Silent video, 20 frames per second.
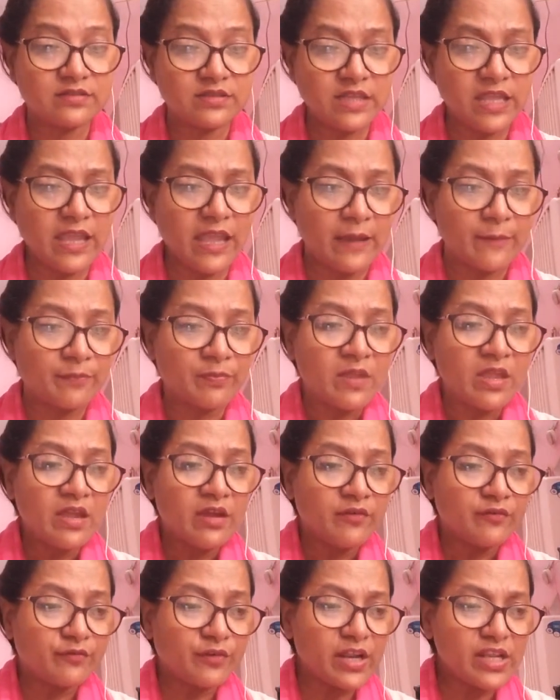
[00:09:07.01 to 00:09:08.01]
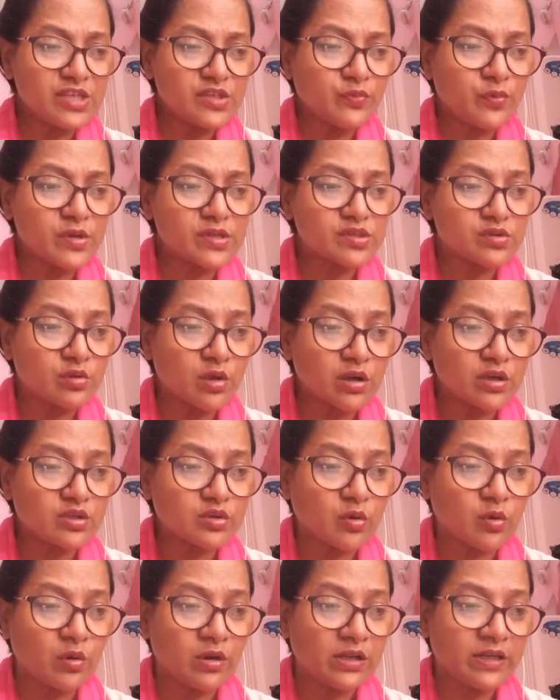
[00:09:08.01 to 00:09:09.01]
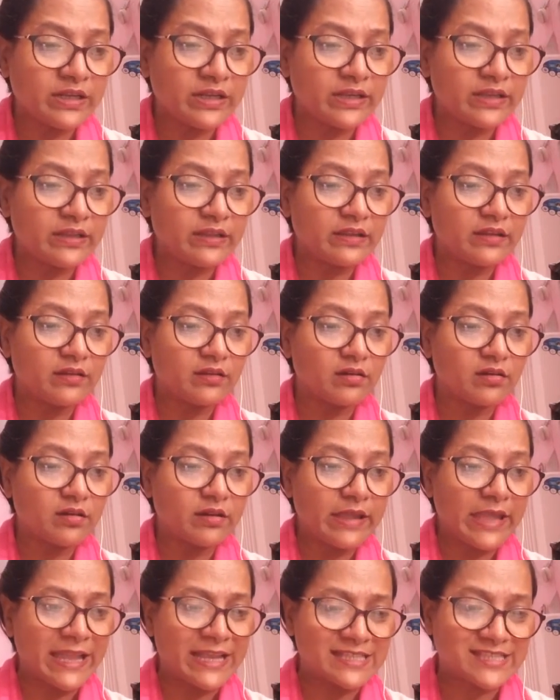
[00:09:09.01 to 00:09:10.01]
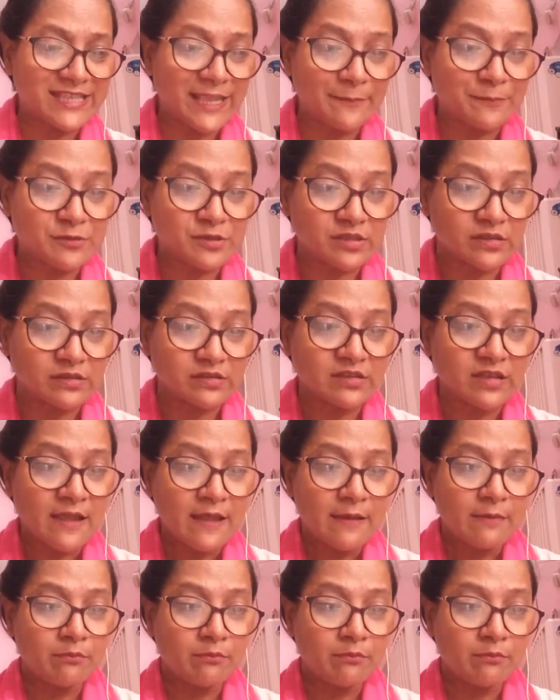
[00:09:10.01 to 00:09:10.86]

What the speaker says: Okay? French was not only exceptions,